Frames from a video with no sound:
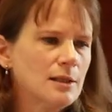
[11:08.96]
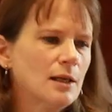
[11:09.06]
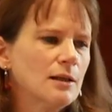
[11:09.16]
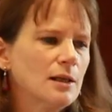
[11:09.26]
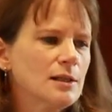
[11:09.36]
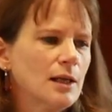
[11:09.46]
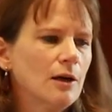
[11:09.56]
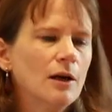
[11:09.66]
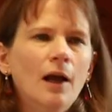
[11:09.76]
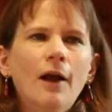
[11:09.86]
the data that's
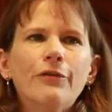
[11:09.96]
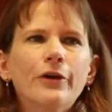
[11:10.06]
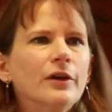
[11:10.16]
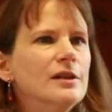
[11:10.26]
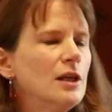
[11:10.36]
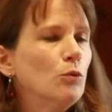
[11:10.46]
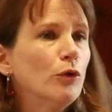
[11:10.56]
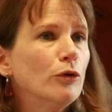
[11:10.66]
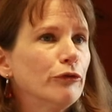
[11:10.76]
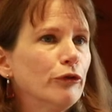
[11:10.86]
there. There is
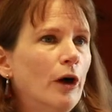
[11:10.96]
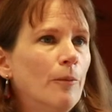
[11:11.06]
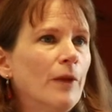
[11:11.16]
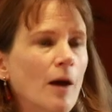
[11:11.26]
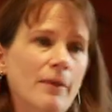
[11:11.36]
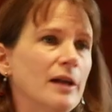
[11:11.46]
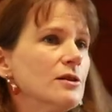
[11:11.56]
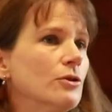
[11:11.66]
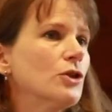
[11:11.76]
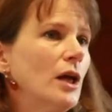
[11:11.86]
input from a meta
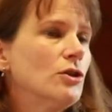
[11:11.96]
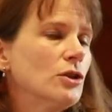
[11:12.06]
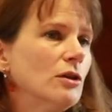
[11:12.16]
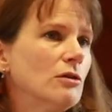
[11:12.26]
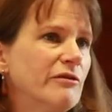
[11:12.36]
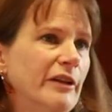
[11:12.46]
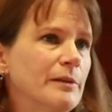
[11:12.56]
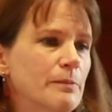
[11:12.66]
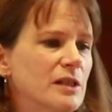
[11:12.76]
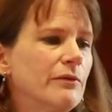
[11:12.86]
search engine
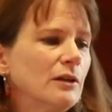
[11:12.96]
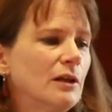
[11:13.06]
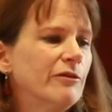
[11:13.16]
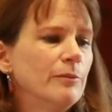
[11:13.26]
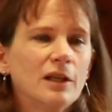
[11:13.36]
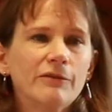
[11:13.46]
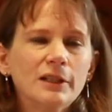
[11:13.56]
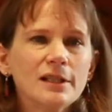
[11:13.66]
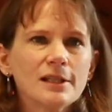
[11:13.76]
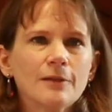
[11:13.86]
developed specifically for
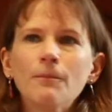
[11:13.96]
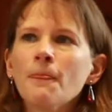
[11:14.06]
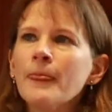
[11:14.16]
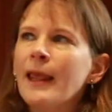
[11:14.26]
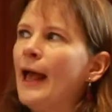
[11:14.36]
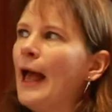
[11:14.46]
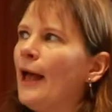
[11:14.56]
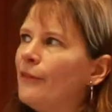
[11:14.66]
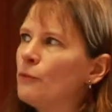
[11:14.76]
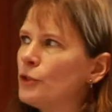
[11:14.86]
medievalists.
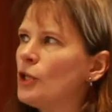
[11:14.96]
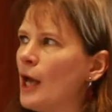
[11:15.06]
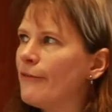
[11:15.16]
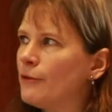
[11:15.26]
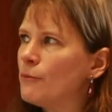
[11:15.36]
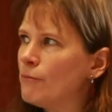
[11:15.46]
And then what you have in the